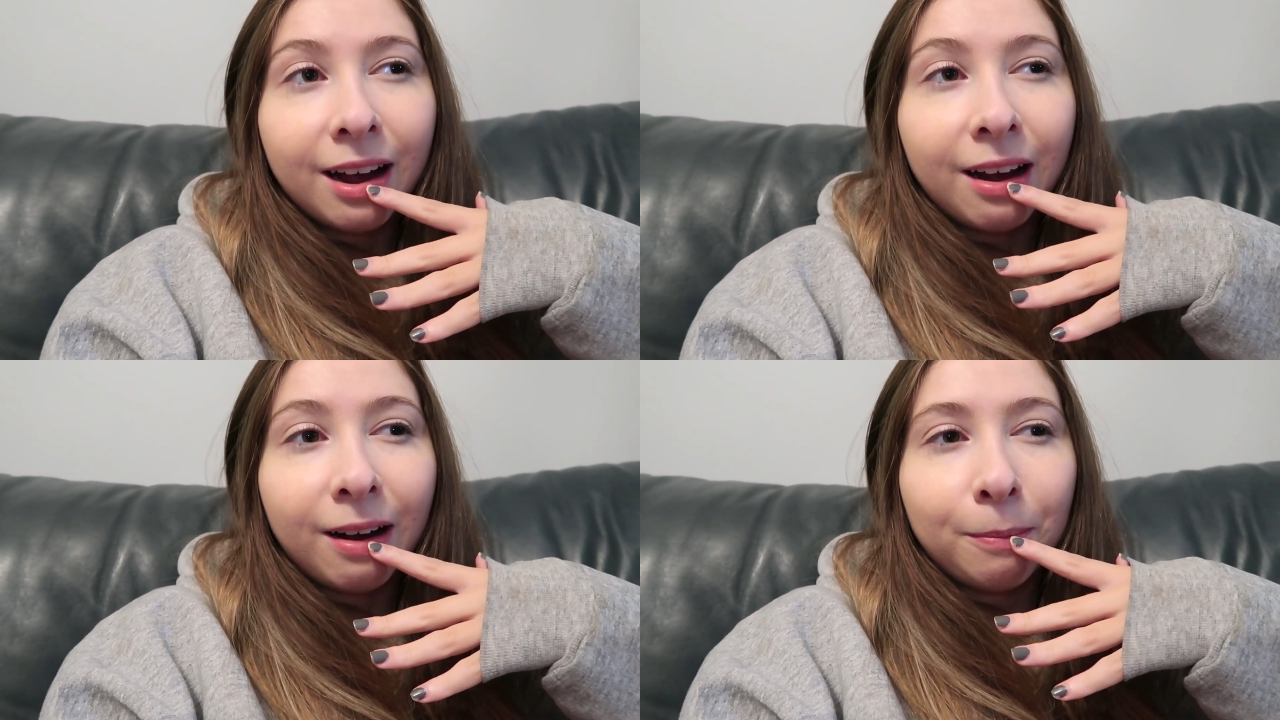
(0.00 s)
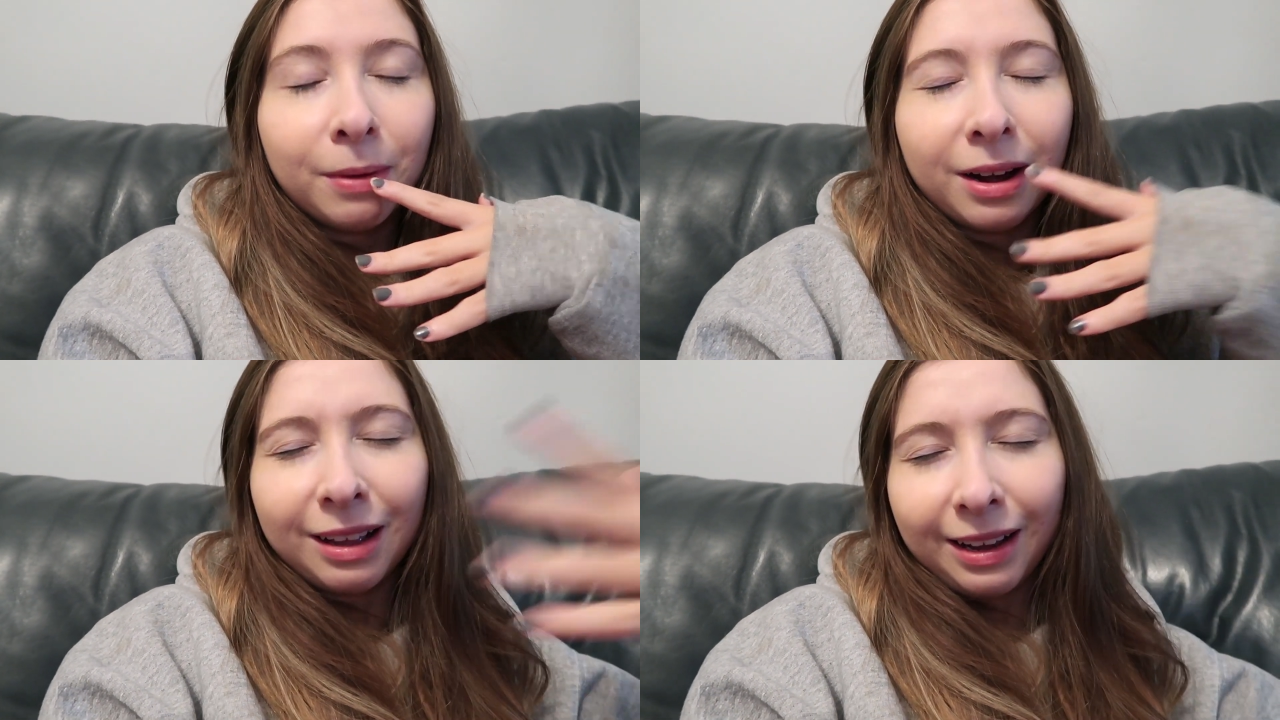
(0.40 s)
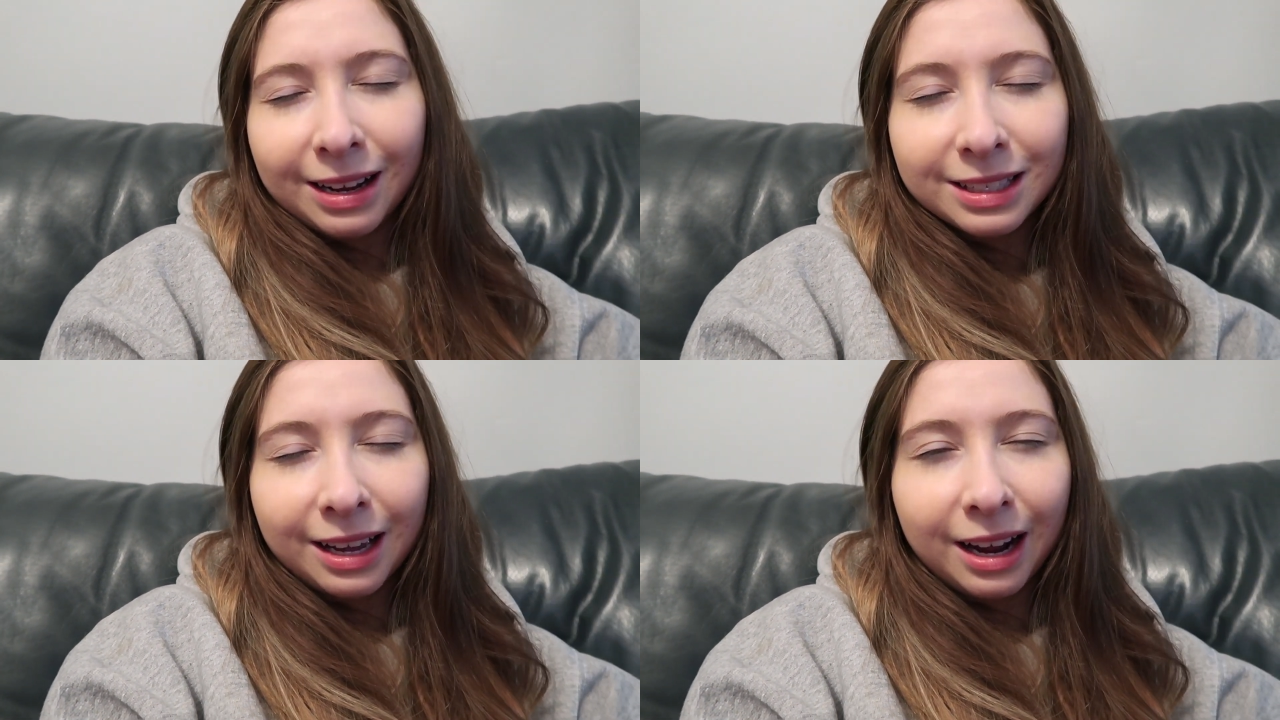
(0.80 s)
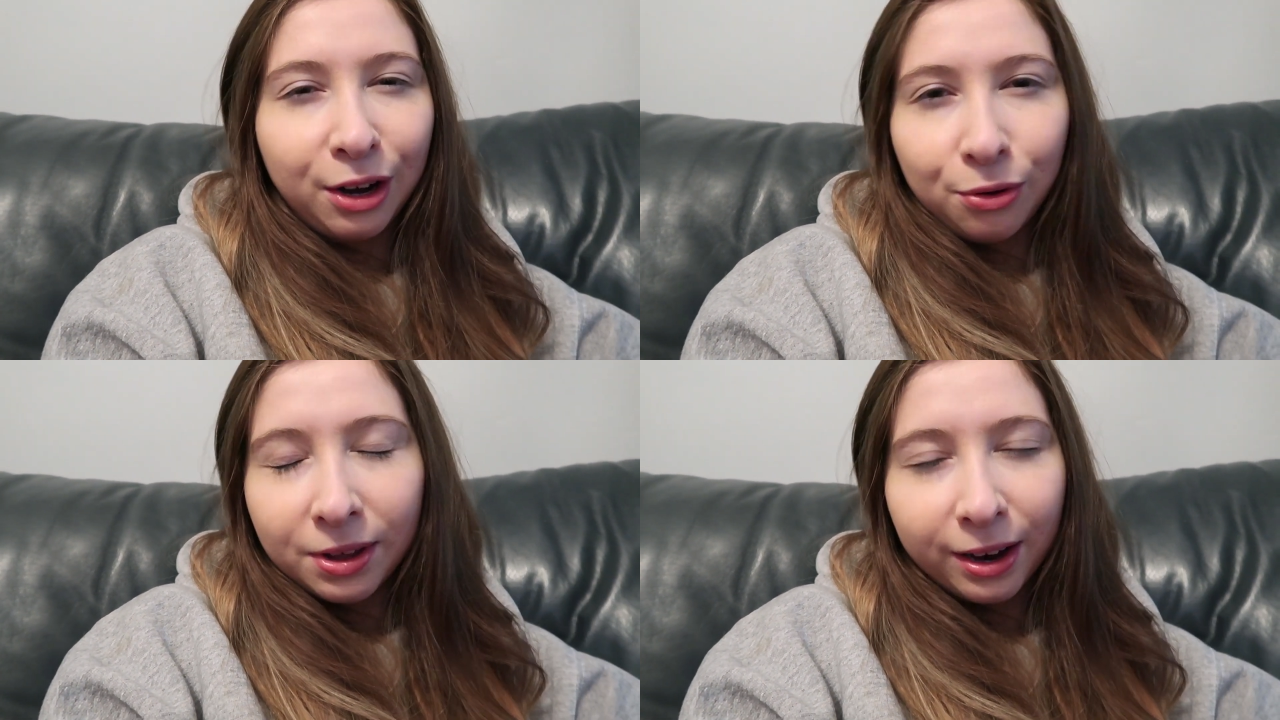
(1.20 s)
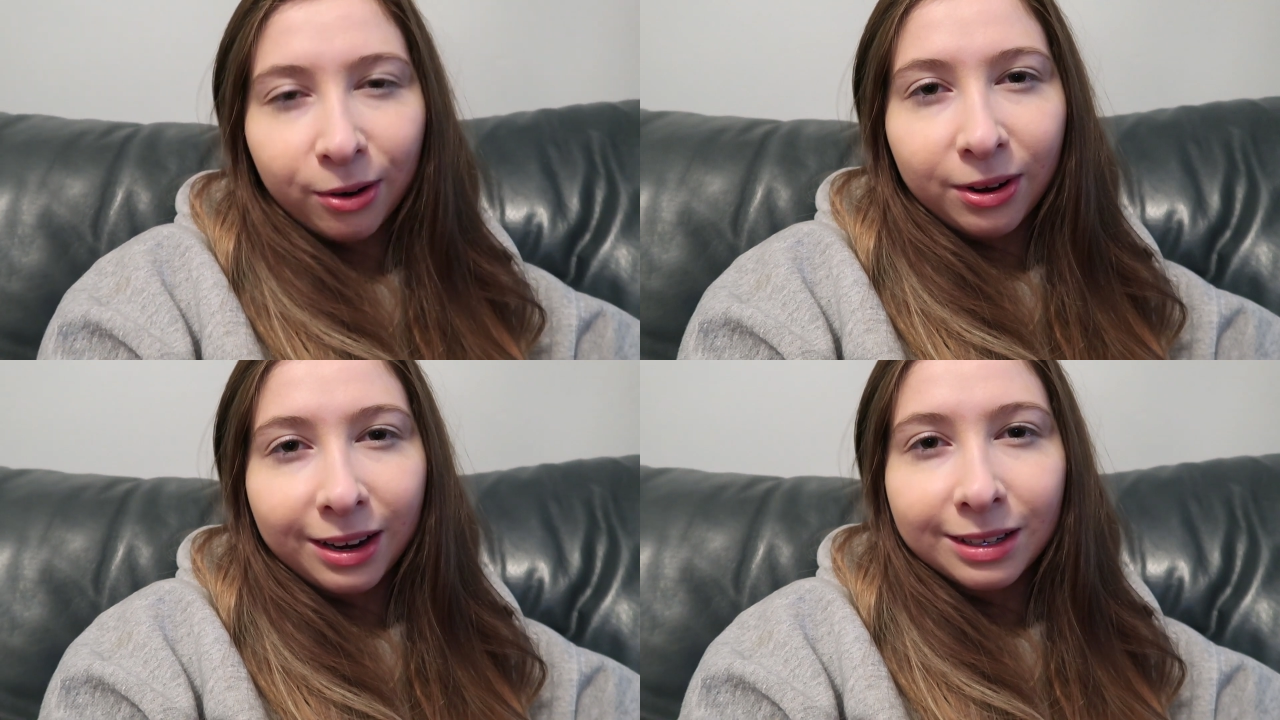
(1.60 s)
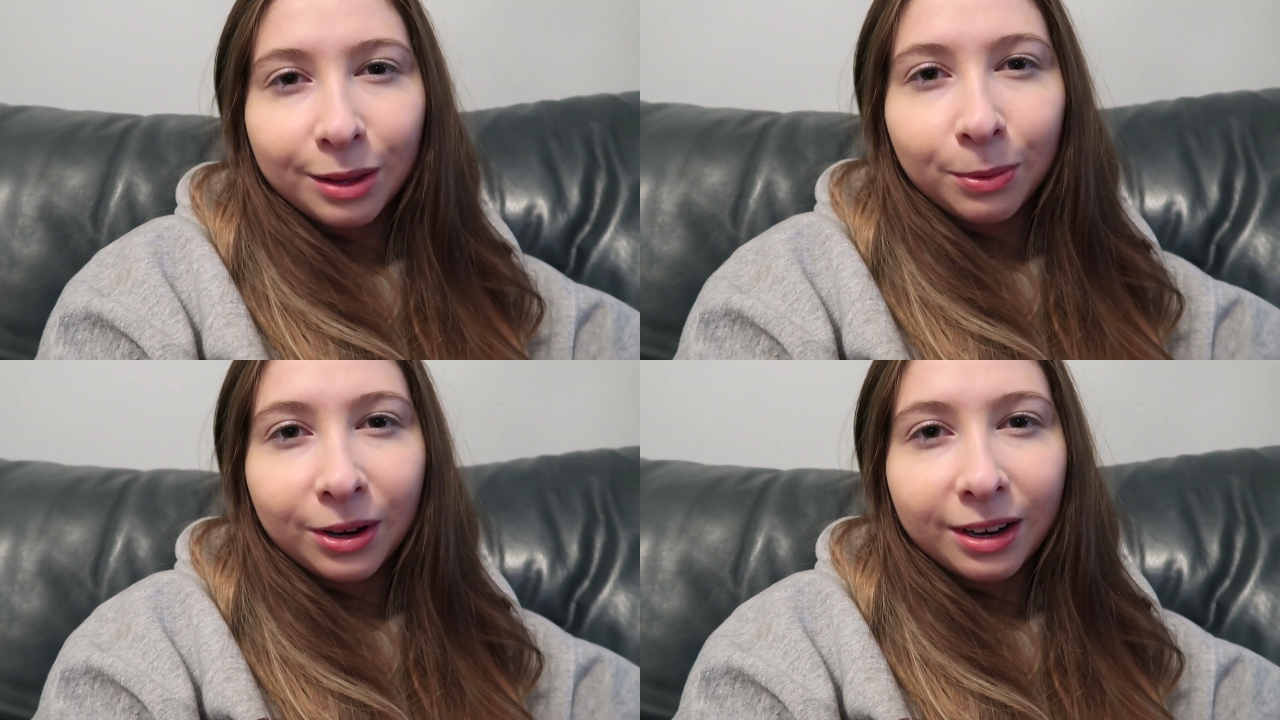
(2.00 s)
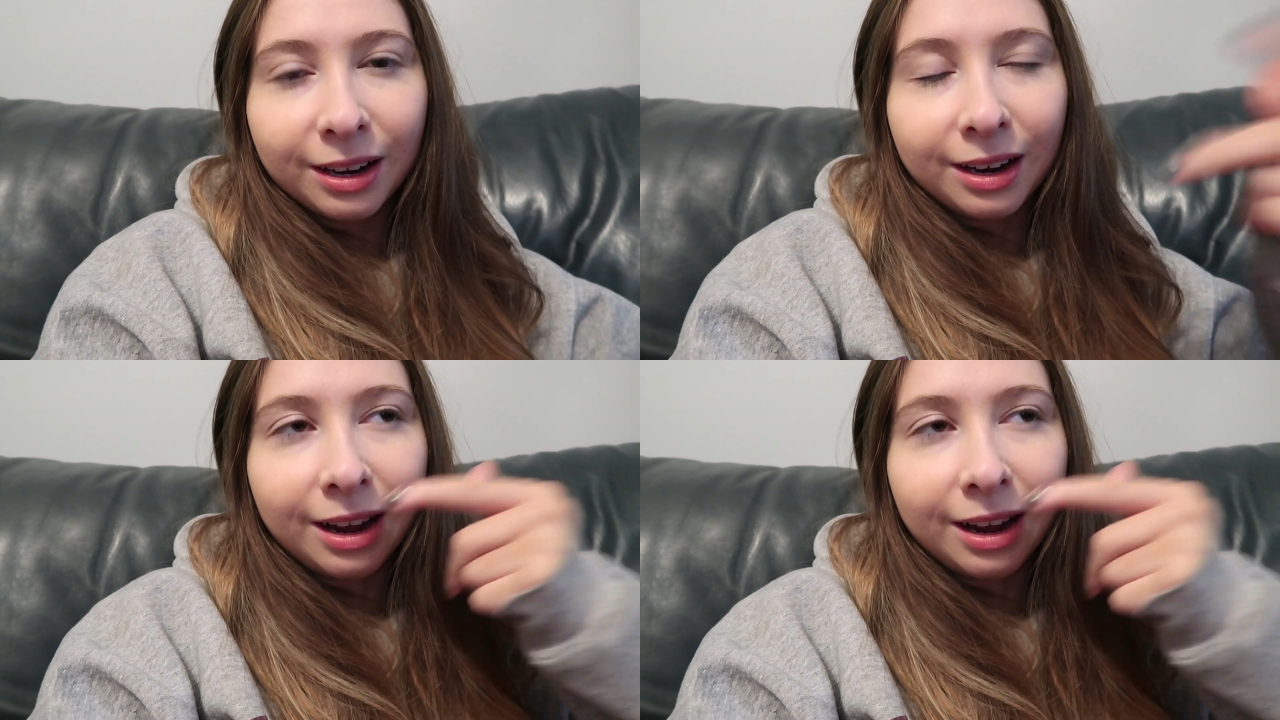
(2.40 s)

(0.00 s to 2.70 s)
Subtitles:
Like I said, I knew that going into the book,